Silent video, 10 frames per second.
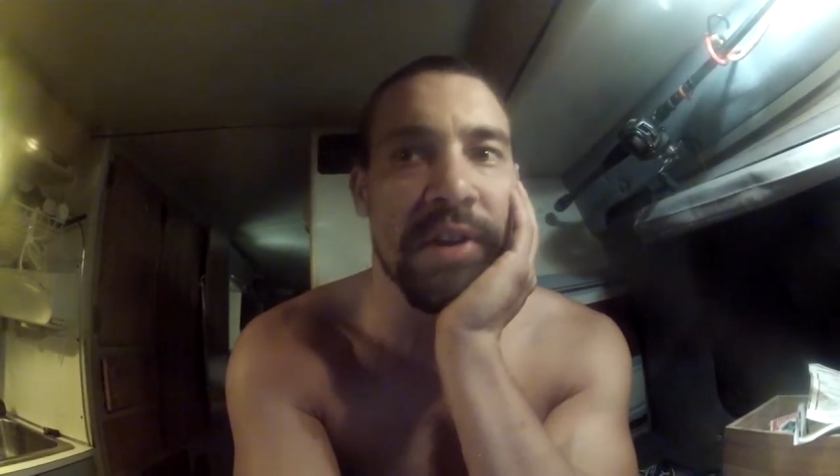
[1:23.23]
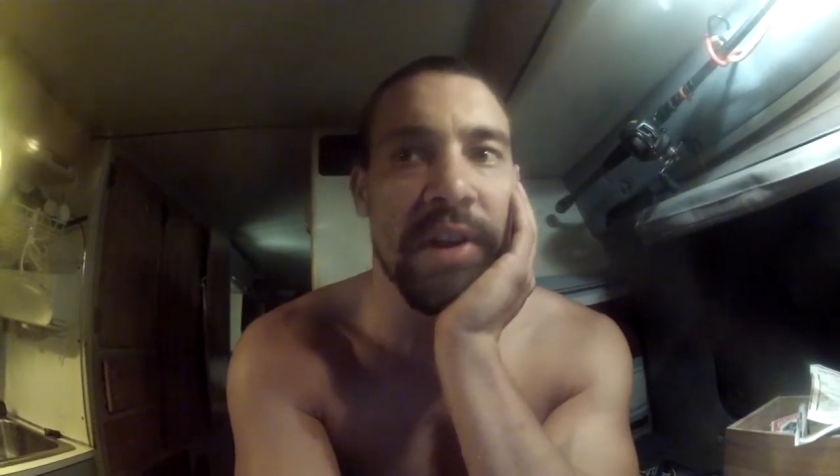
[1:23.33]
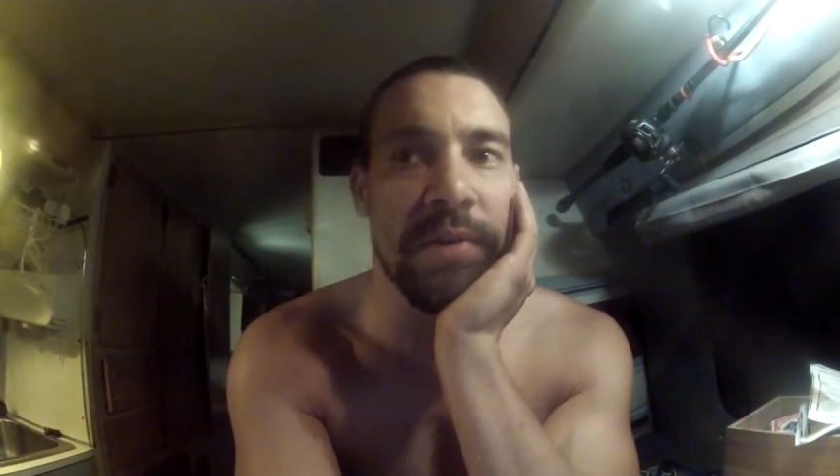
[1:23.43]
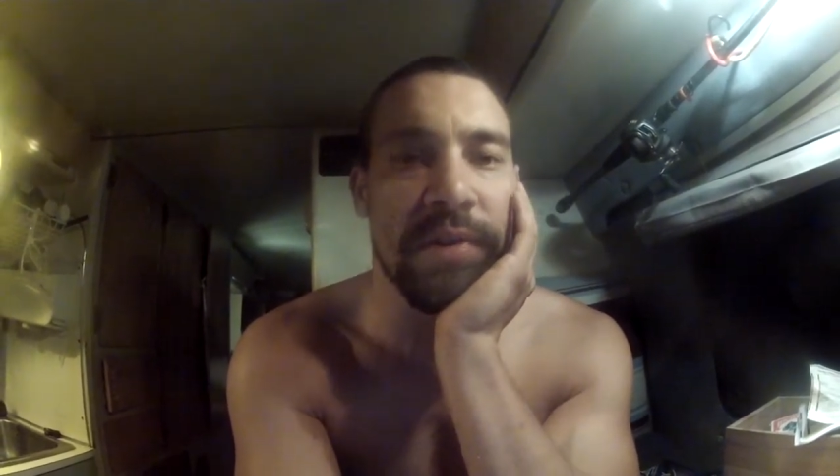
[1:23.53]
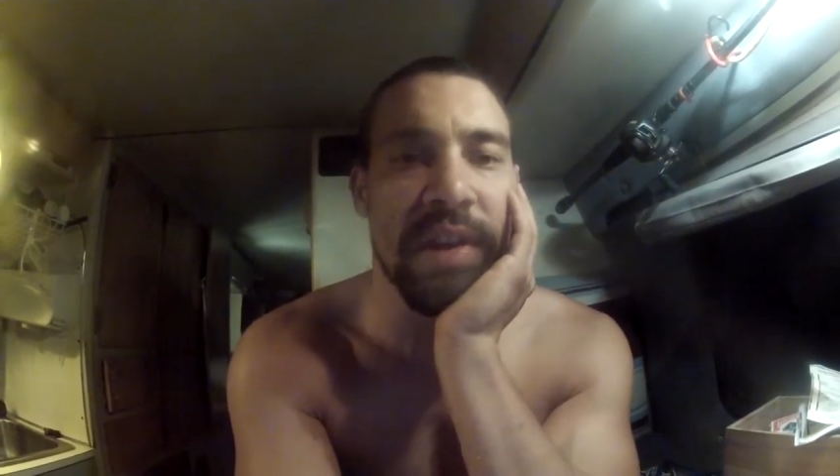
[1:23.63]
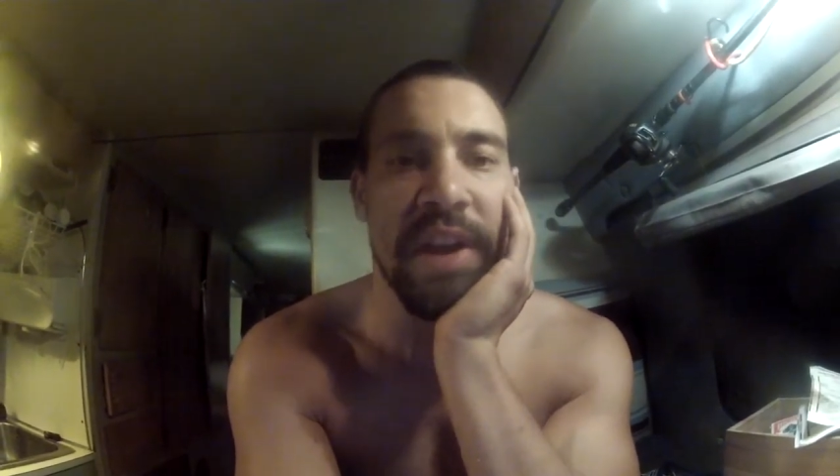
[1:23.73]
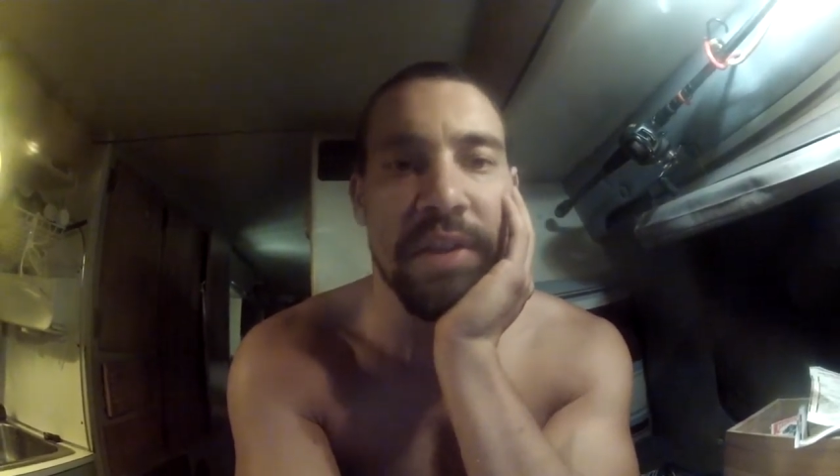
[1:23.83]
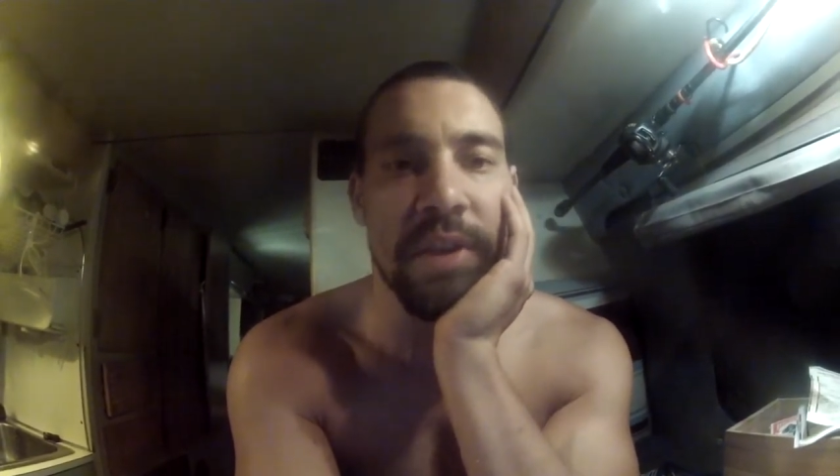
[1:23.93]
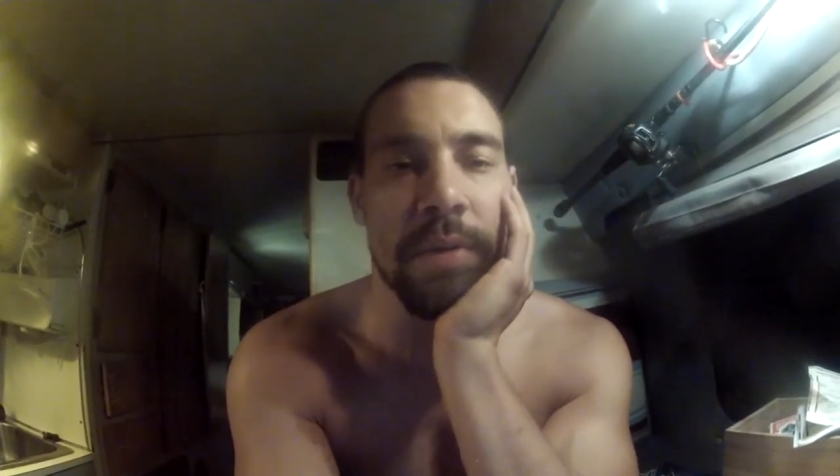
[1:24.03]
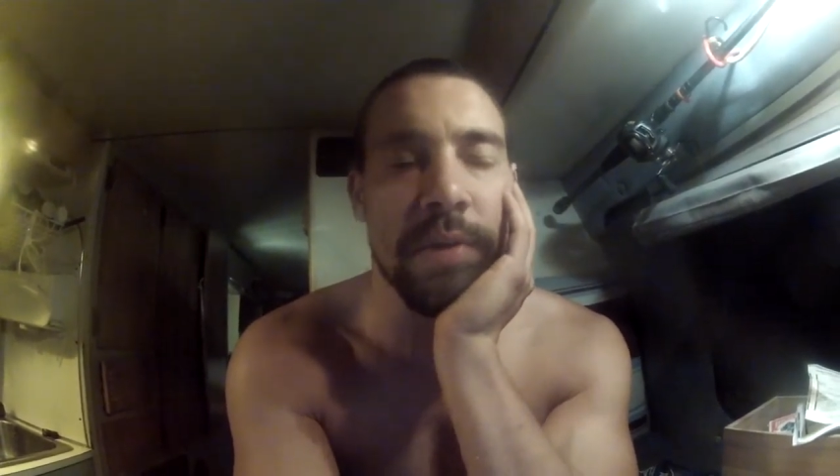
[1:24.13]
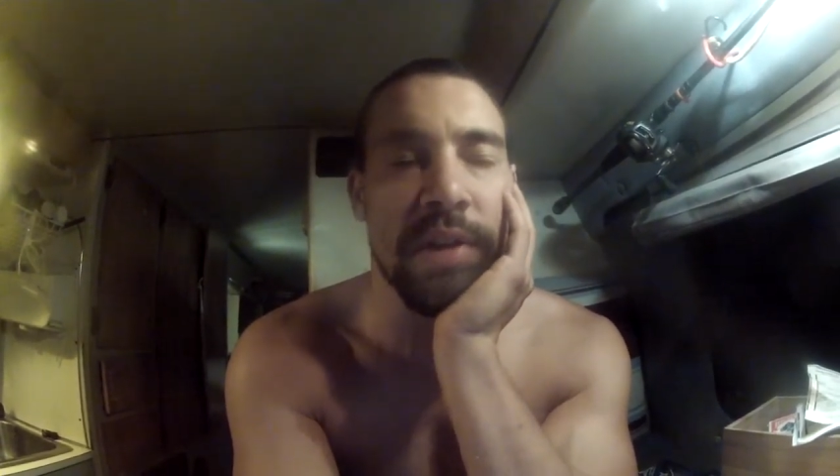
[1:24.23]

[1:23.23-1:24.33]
Like I don't stay in there, but